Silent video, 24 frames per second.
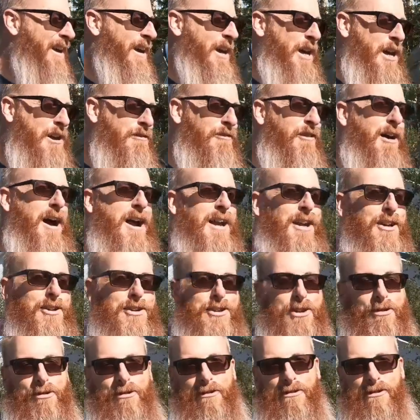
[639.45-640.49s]
if I could
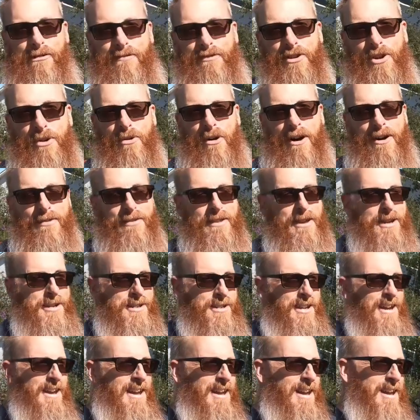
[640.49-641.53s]
do a review on this,
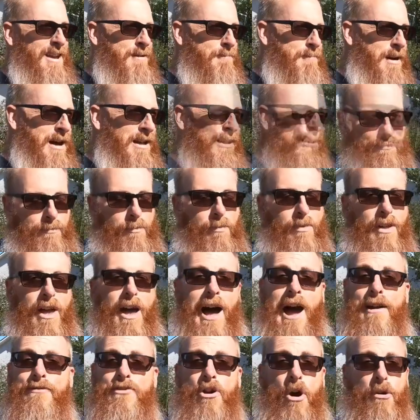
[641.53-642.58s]
but
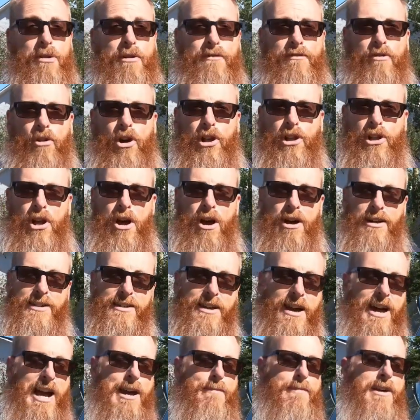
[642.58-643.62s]
I've known them for a long
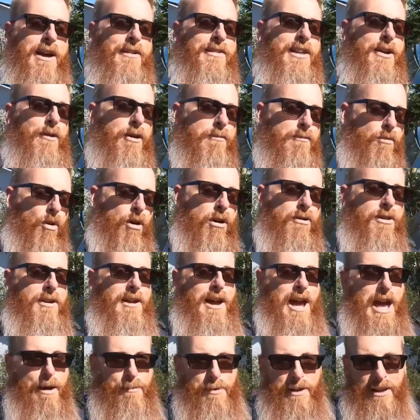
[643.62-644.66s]
time and they were more than
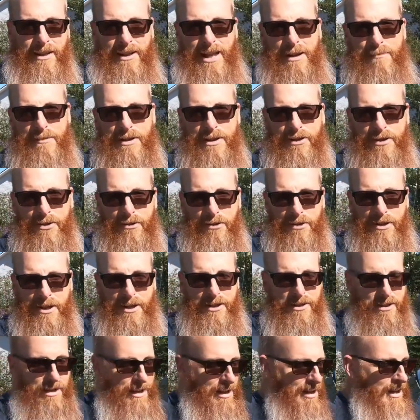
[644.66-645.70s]
happy to let me do this.